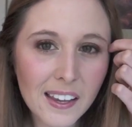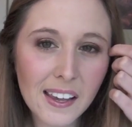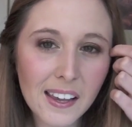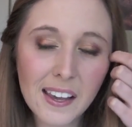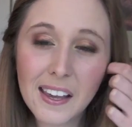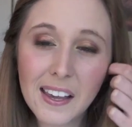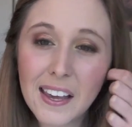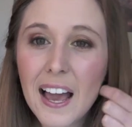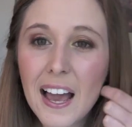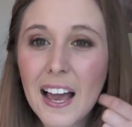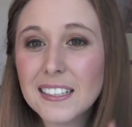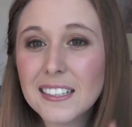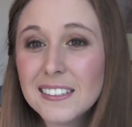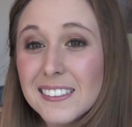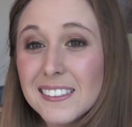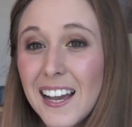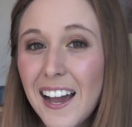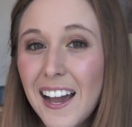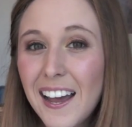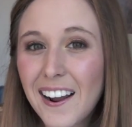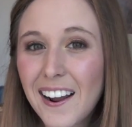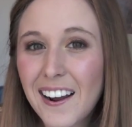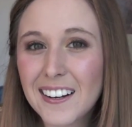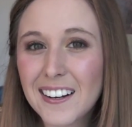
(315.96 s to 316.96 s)
yeah, it's
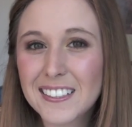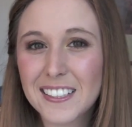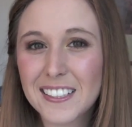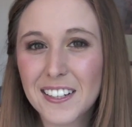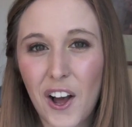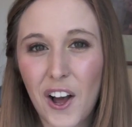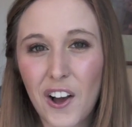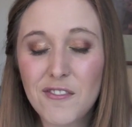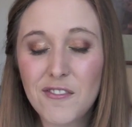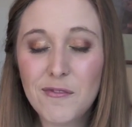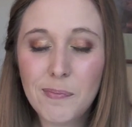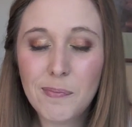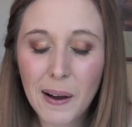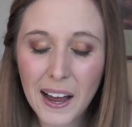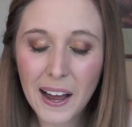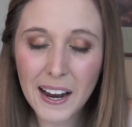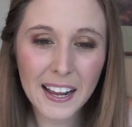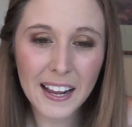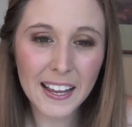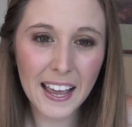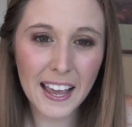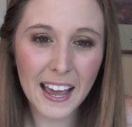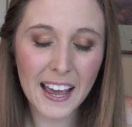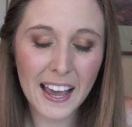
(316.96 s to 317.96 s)
kind of hard to get off,
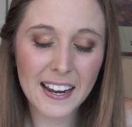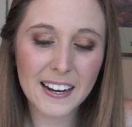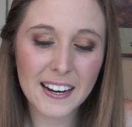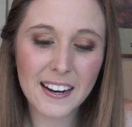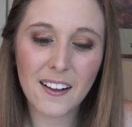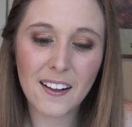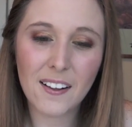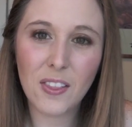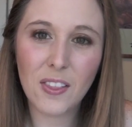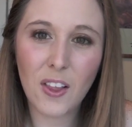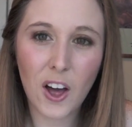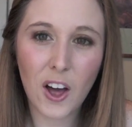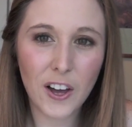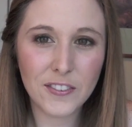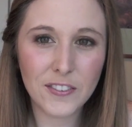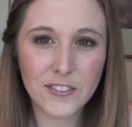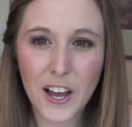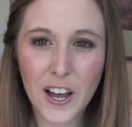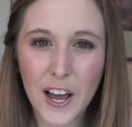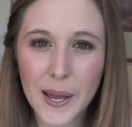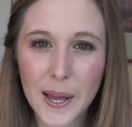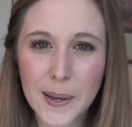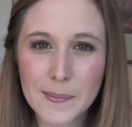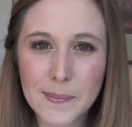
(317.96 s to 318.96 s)
but again, a lot of
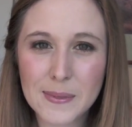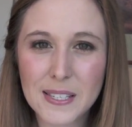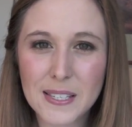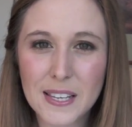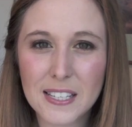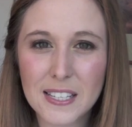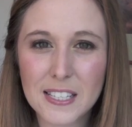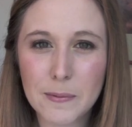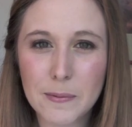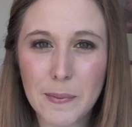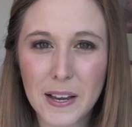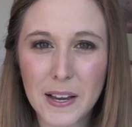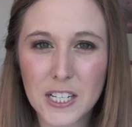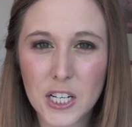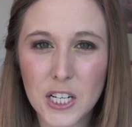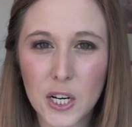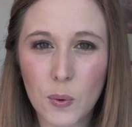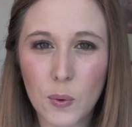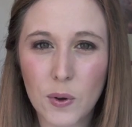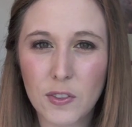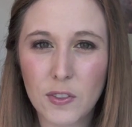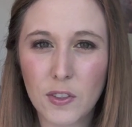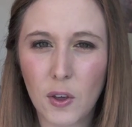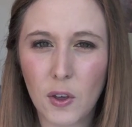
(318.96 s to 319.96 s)
times, especially
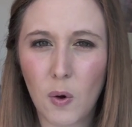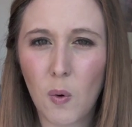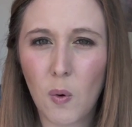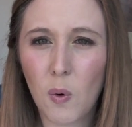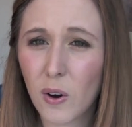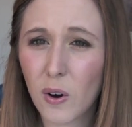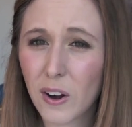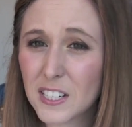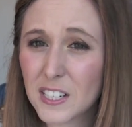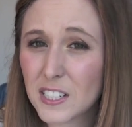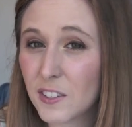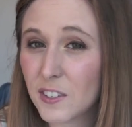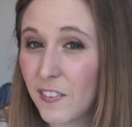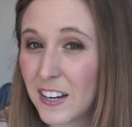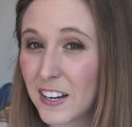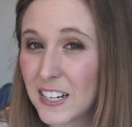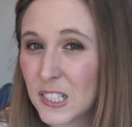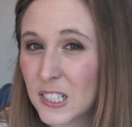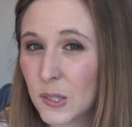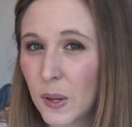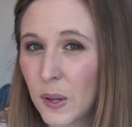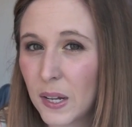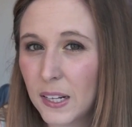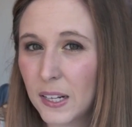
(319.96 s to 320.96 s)
with the orange, if I
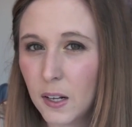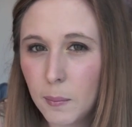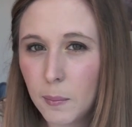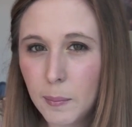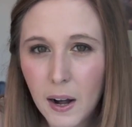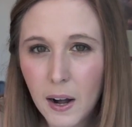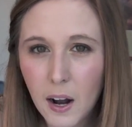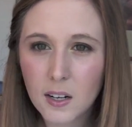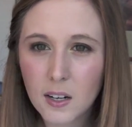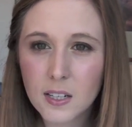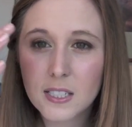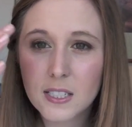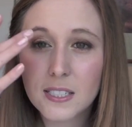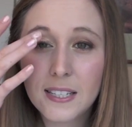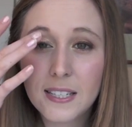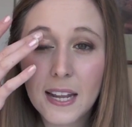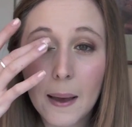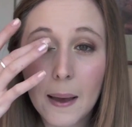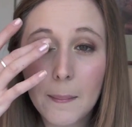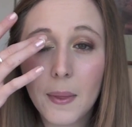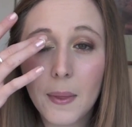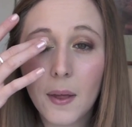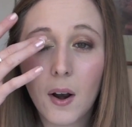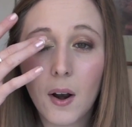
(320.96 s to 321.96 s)
just want a little bit, I'll just
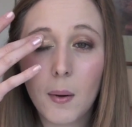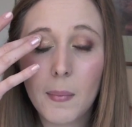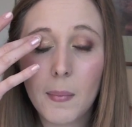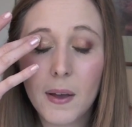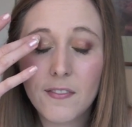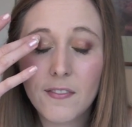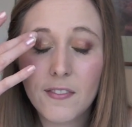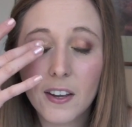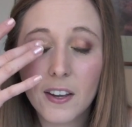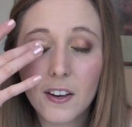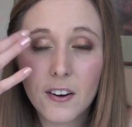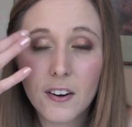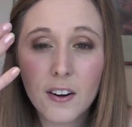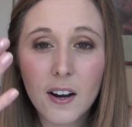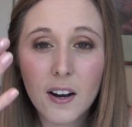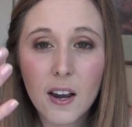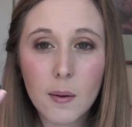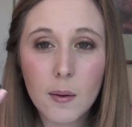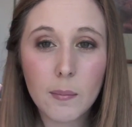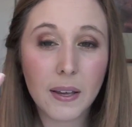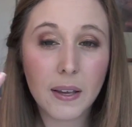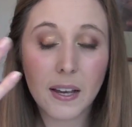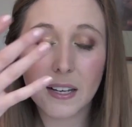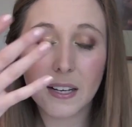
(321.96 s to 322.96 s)
dab that on my finger
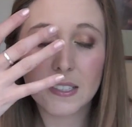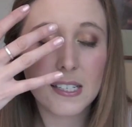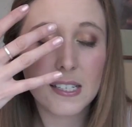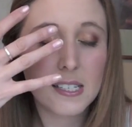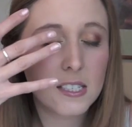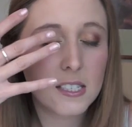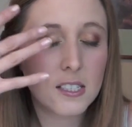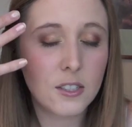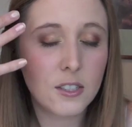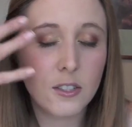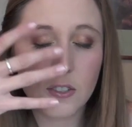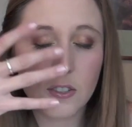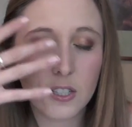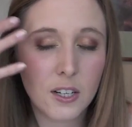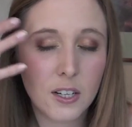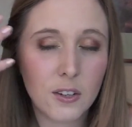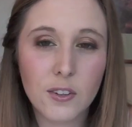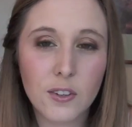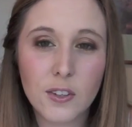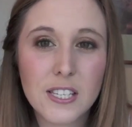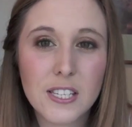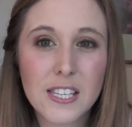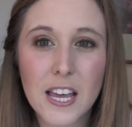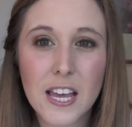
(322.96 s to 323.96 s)
because it's usually
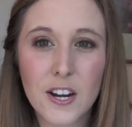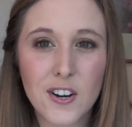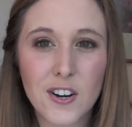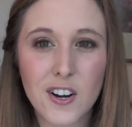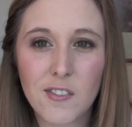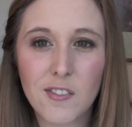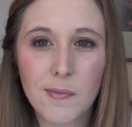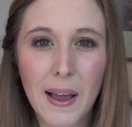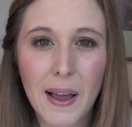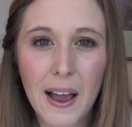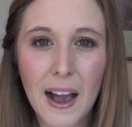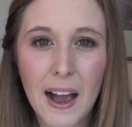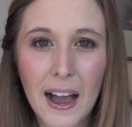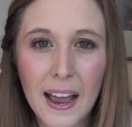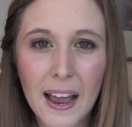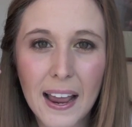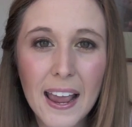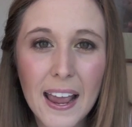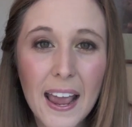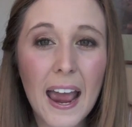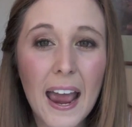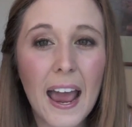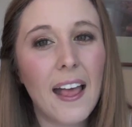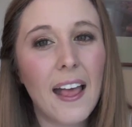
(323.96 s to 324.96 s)
the center of my
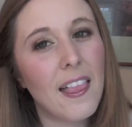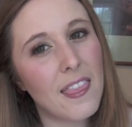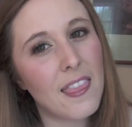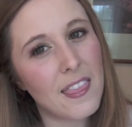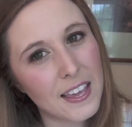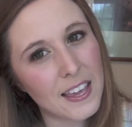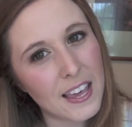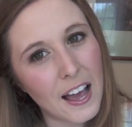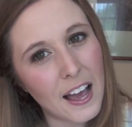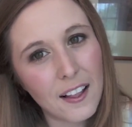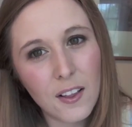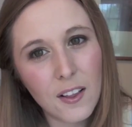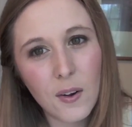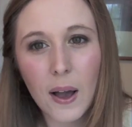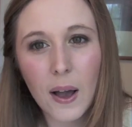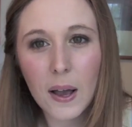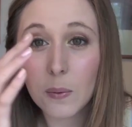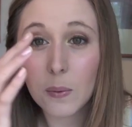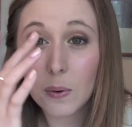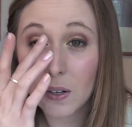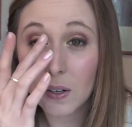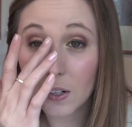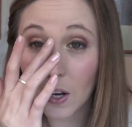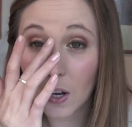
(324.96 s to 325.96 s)
eye. And then the yellow I
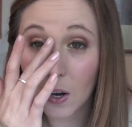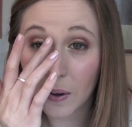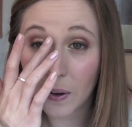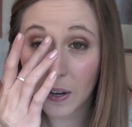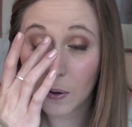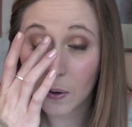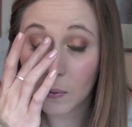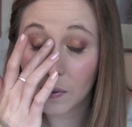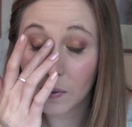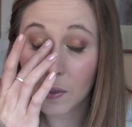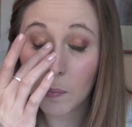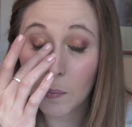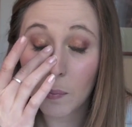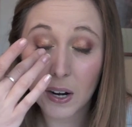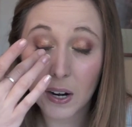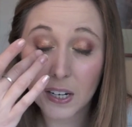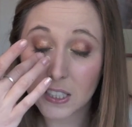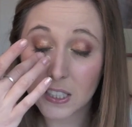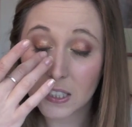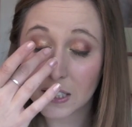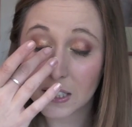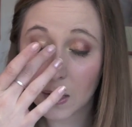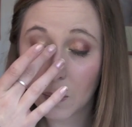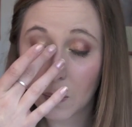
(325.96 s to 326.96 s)
will go in with a brush
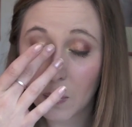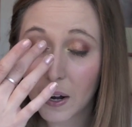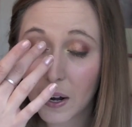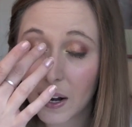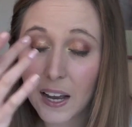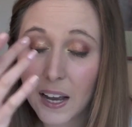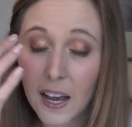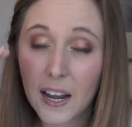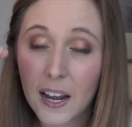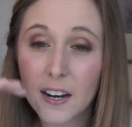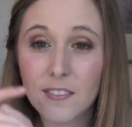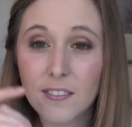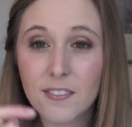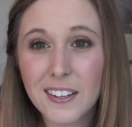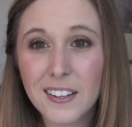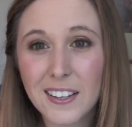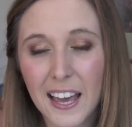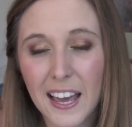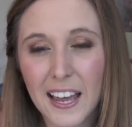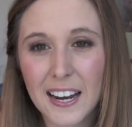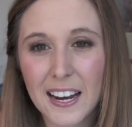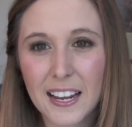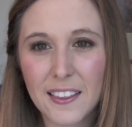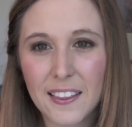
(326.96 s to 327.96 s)
because I want to kind of
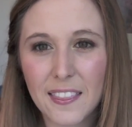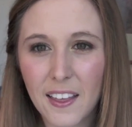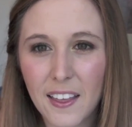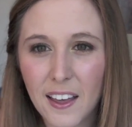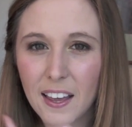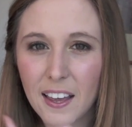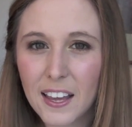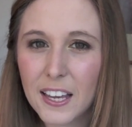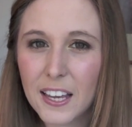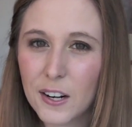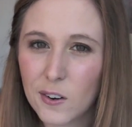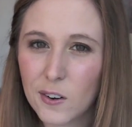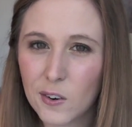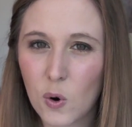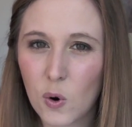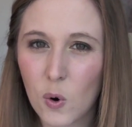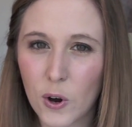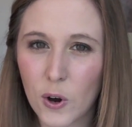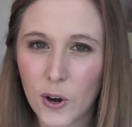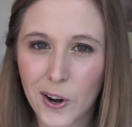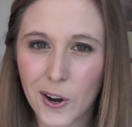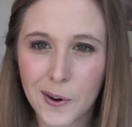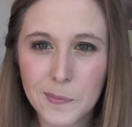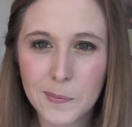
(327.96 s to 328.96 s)
get in the inner
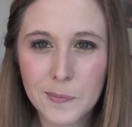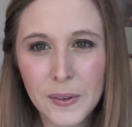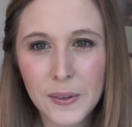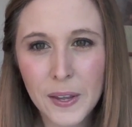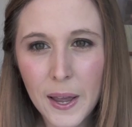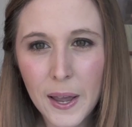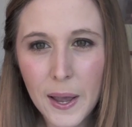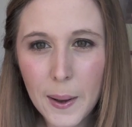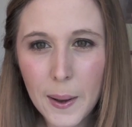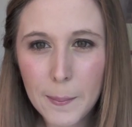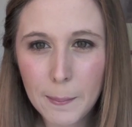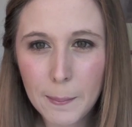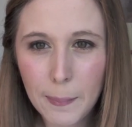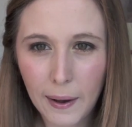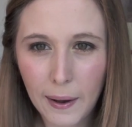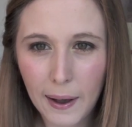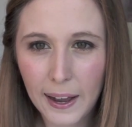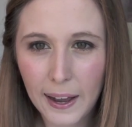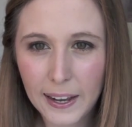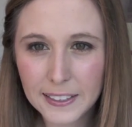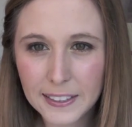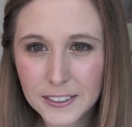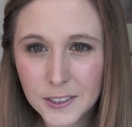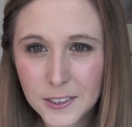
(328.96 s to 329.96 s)
corner.
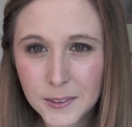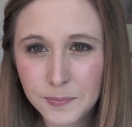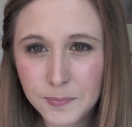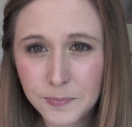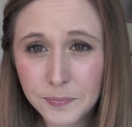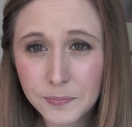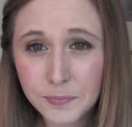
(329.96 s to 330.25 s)
But